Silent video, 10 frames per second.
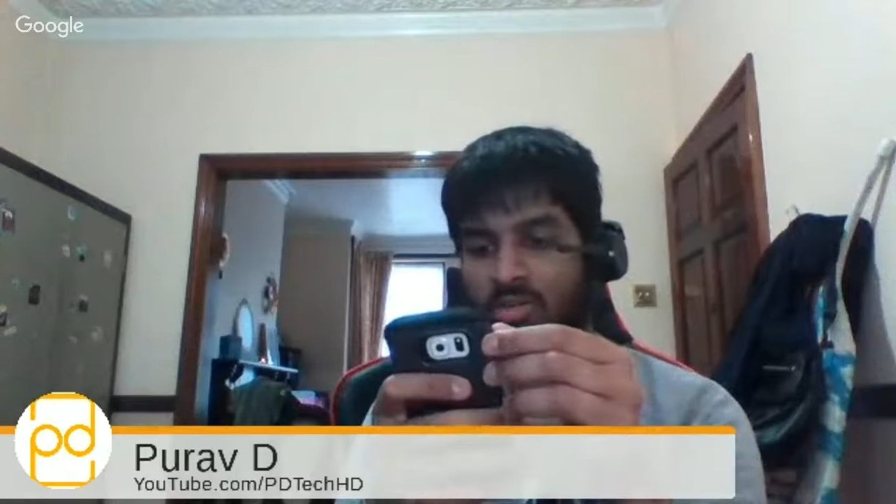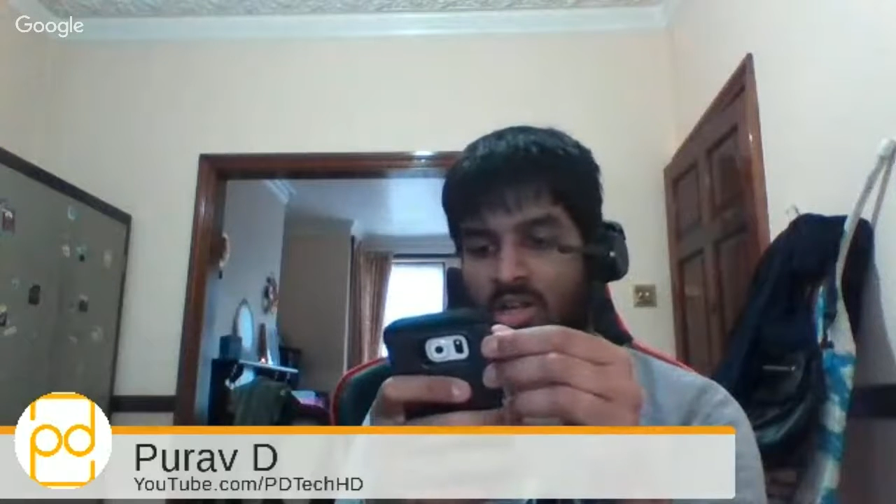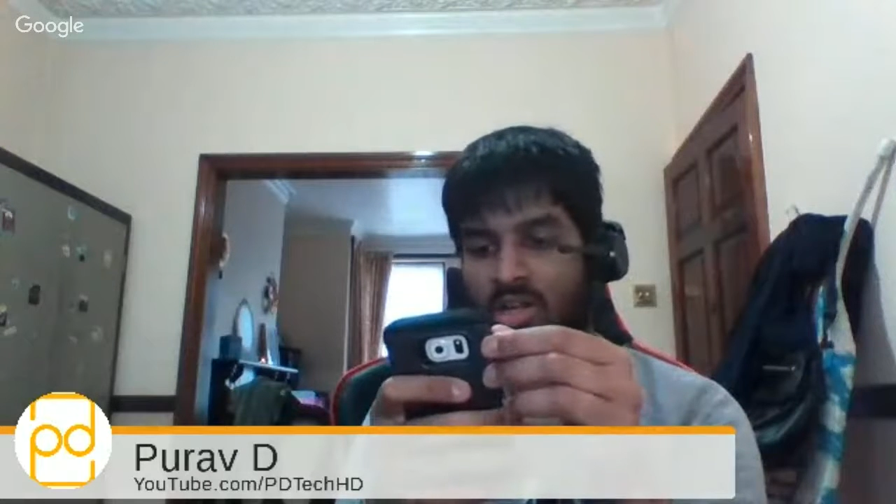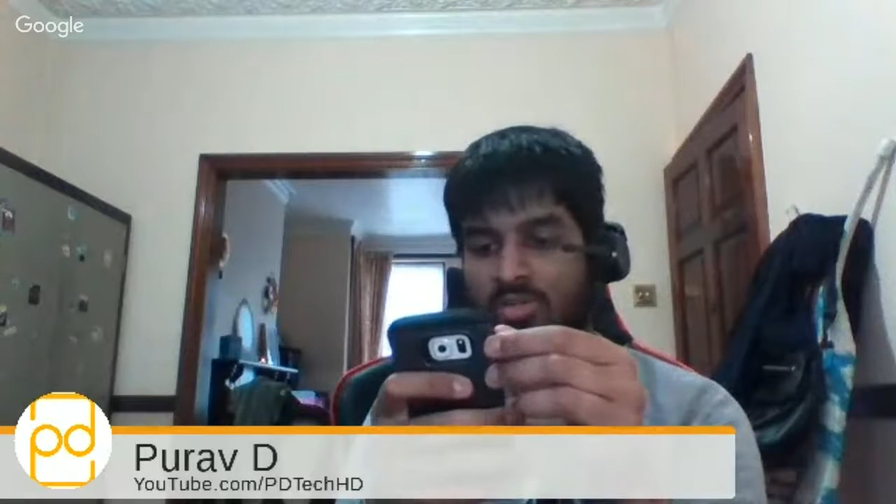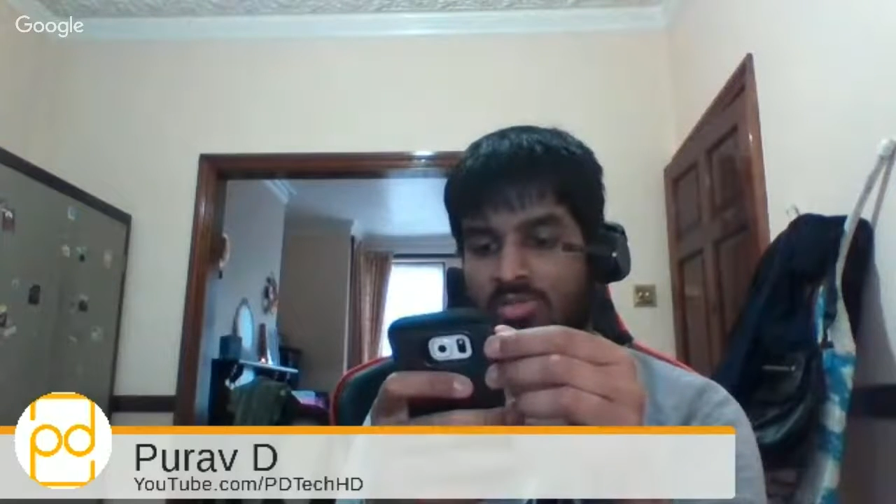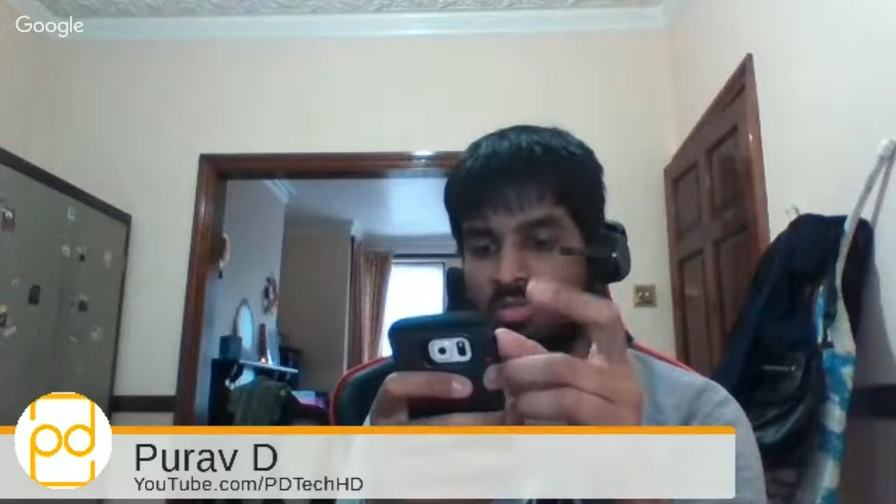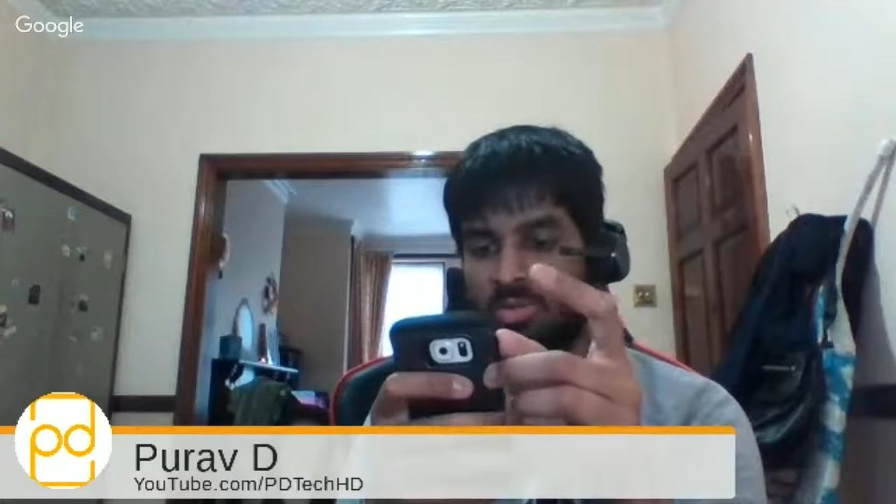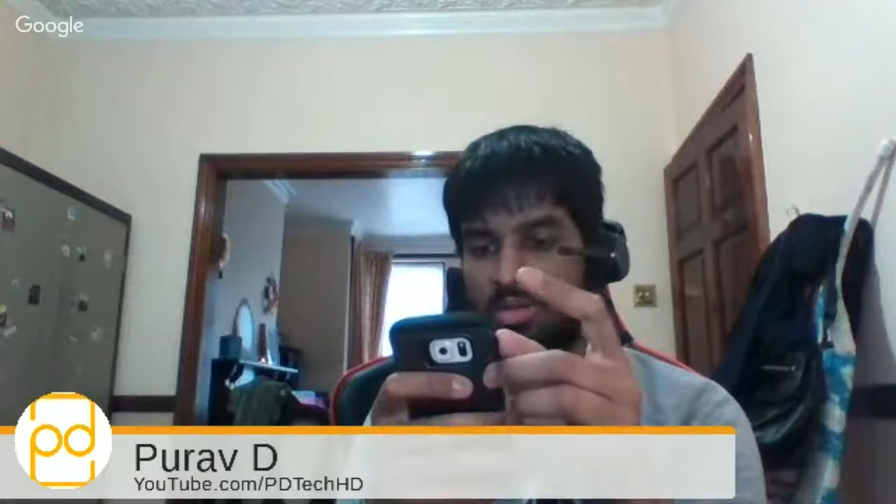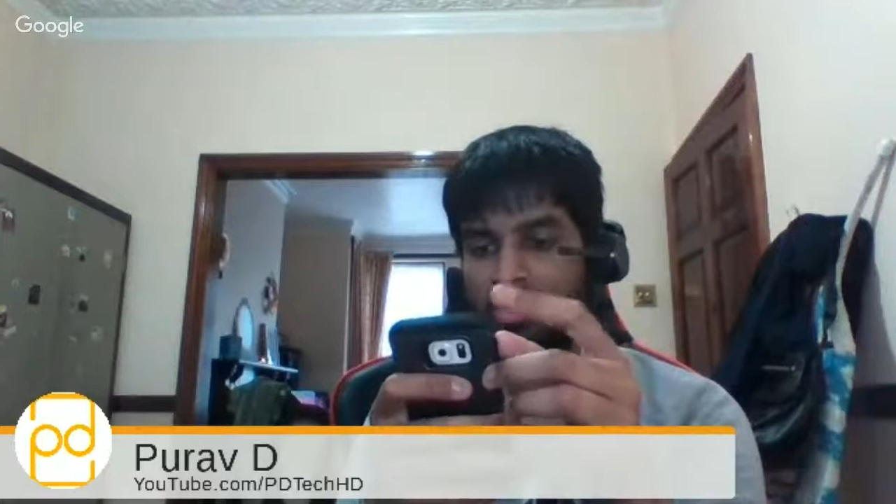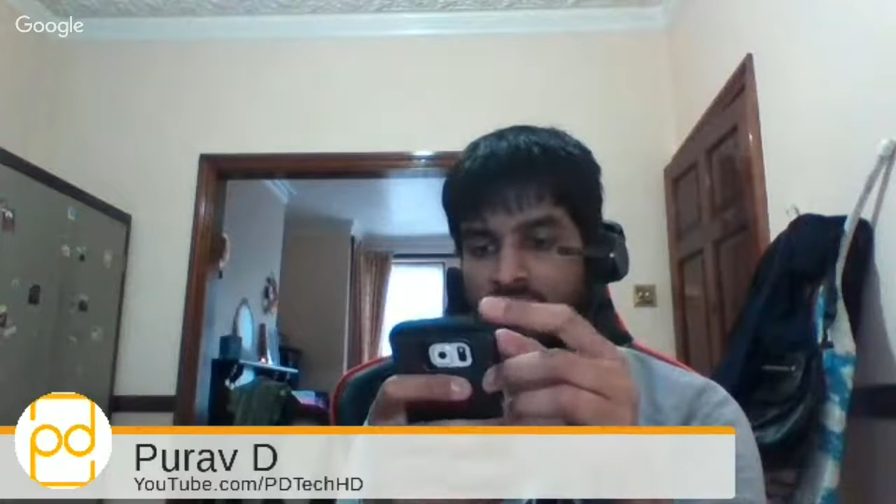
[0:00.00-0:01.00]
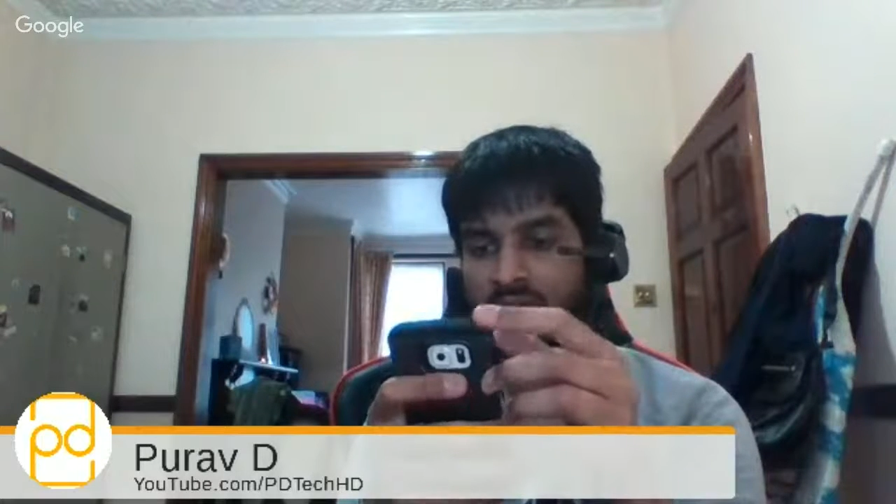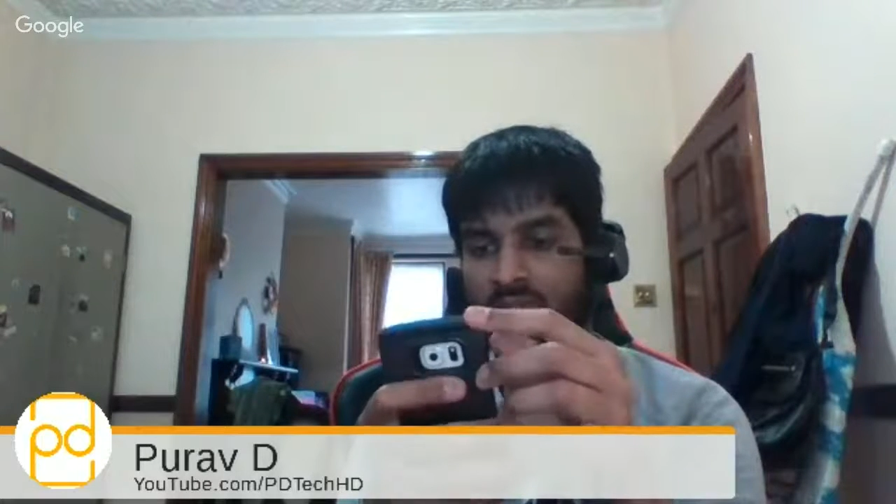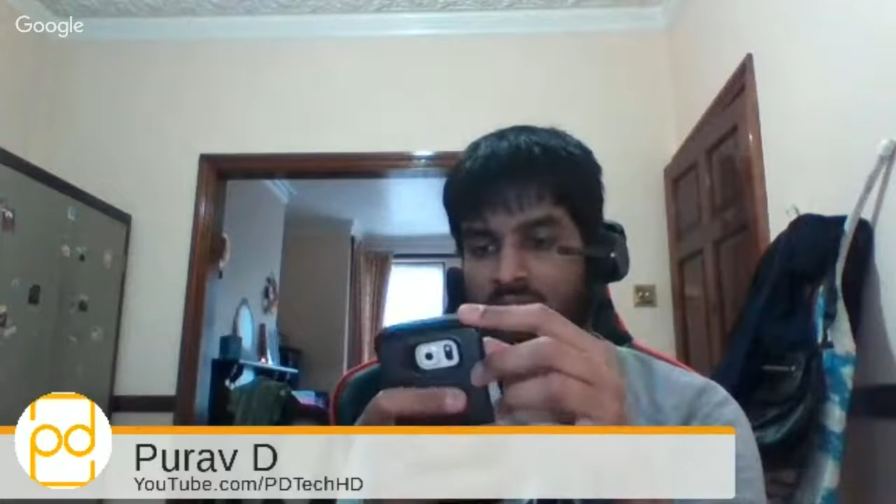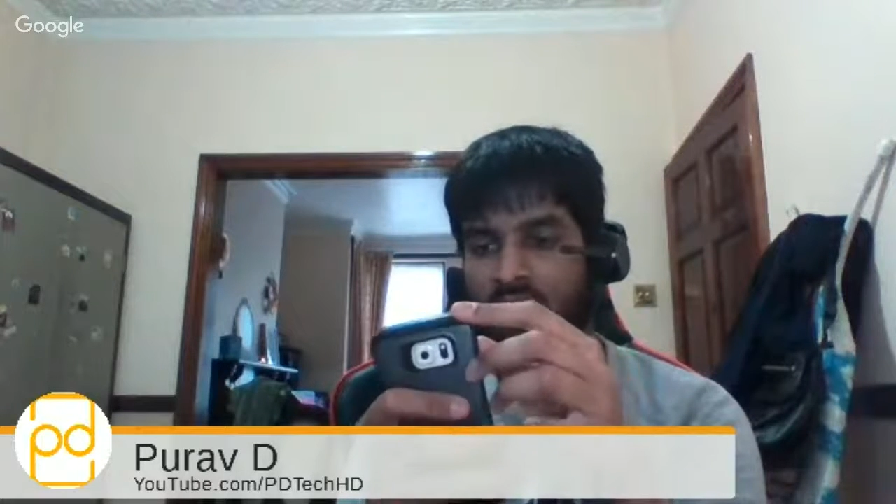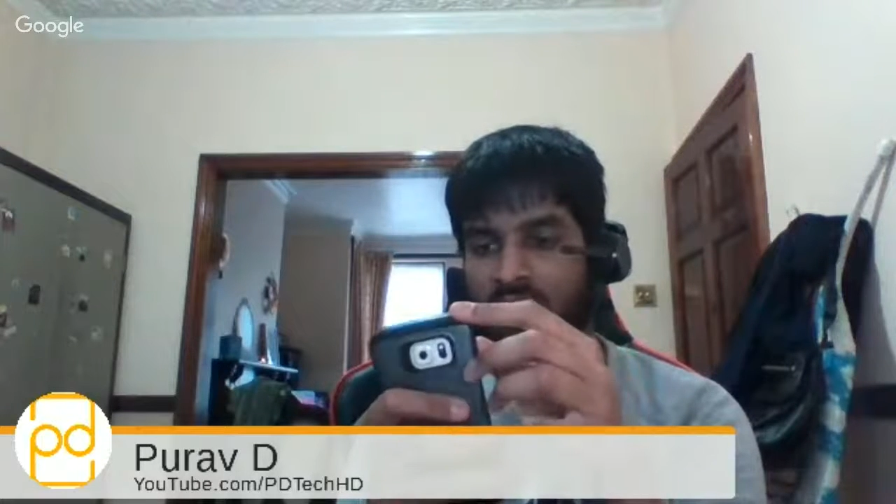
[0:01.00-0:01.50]
go somewhere.
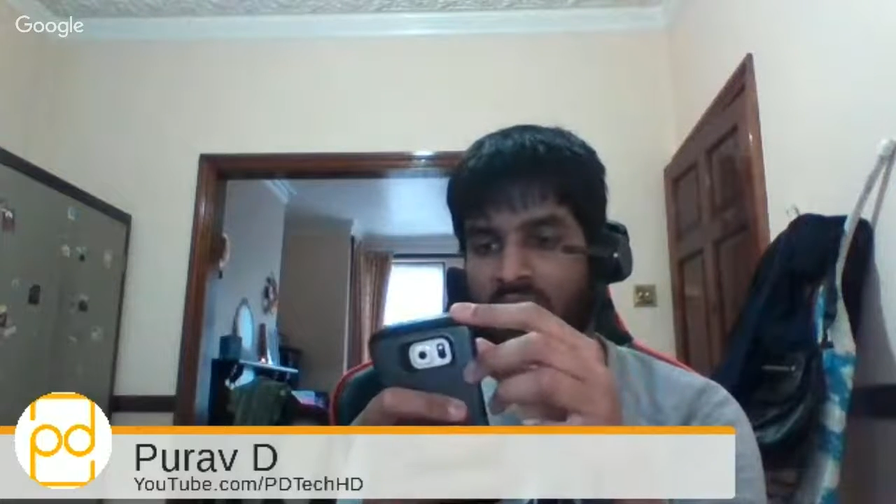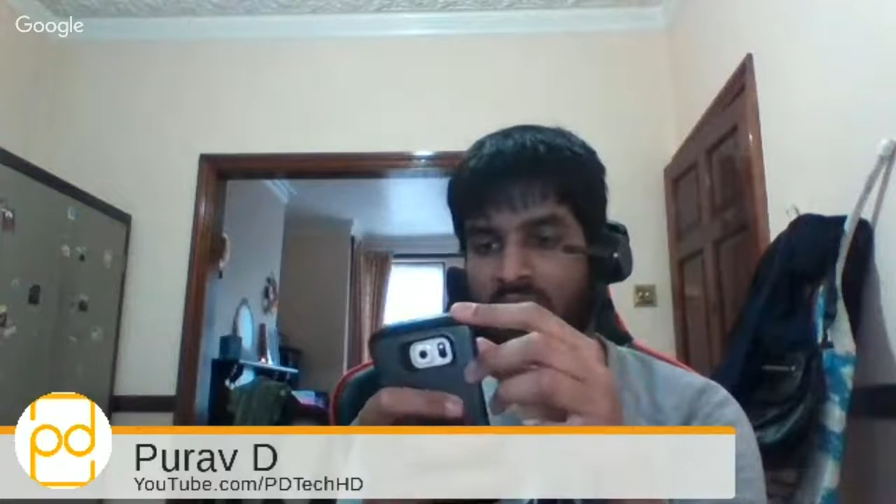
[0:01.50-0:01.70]
Like if